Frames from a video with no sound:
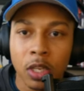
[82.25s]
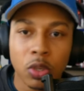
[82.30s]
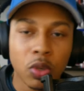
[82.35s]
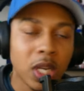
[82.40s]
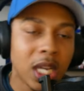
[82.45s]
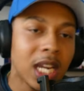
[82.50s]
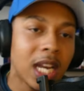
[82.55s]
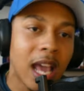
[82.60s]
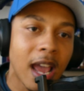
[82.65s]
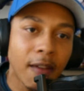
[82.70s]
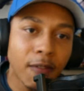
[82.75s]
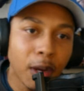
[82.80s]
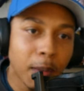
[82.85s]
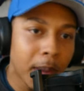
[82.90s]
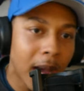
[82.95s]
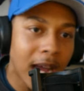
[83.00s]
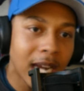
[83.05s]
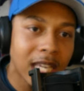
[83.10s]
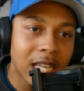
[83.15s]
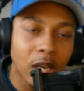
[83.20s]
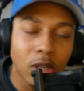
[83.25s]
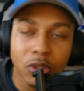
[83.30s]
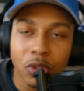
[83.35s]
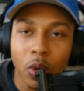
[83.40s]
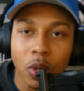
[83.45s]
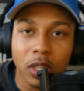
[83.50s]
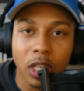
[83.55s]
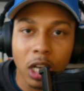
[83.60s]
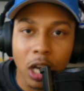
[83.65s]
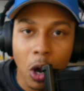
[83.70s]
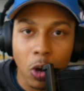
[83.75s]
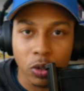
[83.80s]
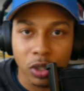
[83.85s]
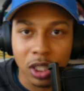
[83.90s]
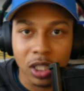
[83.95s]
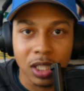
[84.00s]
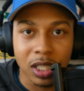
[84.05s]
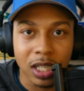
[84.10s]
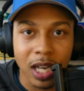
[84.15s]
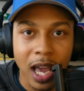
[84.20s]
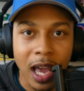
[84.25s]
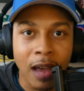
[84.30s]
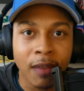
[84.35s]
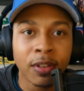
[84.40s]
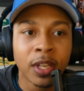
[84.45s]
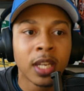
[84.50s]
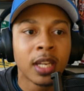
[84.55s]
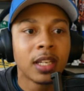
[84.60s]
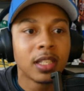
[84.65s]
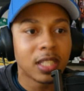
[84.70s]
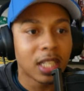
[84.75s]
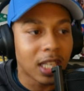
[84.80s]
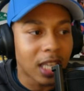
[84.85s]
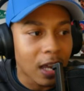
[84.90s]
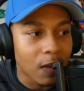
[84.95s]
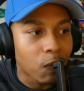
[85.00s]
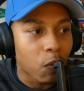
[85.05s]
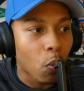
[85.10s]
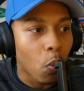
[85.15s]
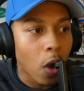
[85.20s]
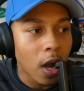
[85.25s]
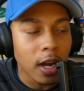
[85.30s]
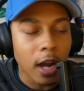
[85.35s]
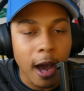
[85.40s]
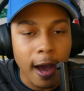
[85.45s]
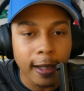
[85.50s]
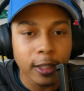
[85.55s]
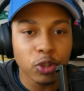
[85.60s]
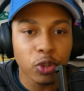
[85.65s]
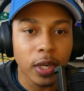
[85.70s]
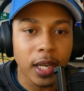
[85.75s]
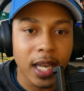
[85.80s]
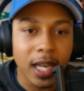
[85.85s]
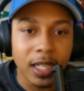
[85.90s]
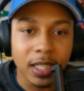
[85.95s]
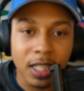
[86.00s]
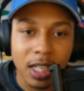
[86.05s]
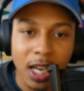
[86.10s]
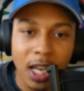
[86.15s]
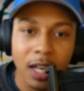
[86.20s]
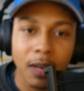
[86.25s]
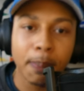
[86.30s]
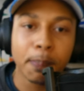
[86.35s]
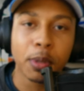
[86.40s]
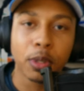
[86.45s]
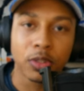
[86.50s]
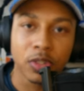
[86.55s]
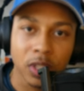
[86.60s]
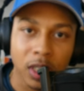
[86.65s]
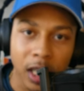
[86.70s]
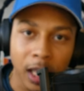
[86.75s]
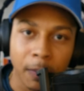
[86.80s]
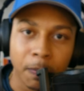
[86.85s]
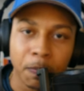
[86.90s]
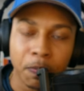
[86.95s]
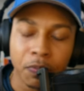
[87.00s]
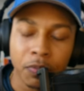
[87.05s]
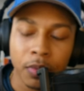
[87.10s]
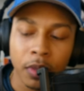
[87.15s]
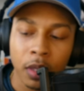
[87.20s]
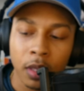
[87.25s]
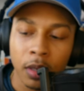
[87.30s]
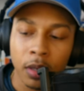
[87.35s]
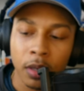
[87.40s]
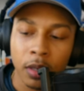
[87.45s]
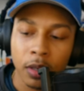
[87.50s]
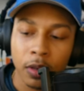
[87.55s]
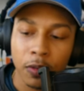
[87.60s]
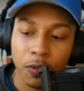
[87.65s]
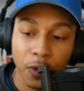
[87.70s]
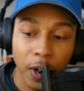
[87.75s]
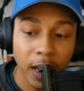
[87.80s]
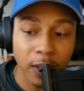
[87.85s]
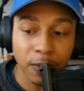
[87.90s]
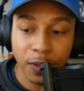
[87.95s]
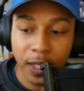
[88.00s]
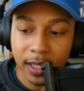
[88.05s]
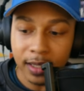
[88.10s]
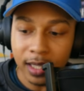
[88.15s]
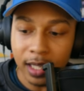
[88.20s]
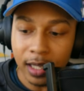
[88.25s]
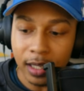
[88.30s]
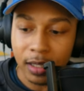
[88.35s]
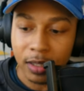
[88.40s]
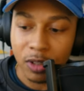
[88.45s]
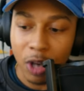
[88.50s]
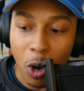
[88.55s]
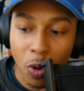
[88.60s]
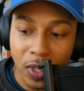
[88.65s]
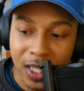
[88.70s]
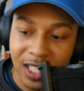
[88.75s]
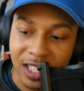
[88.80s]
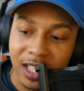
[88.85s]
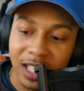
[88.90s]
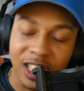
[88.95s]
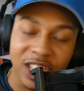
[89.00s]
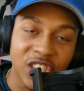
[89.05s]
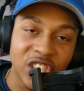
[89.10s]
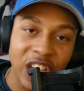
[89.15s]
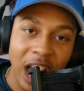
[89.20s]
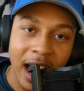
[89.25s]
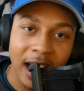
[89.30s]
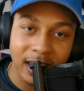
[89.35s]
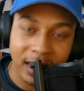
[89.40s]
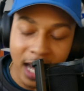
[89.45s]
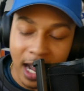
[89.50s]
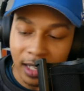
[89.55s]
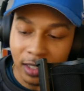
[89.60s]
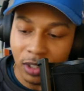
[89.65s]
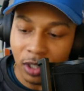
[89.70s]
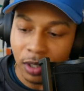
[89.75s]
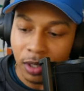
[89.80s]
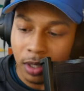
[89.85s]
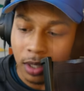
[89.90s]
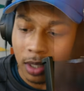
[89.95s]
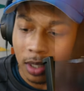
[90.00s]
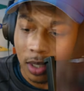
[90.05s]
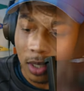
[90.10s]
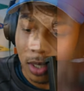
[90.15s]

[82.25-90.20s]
You need everybody else on the coaching staff to give one hundred ten percent. Frank Vincent, known as the shot doctor,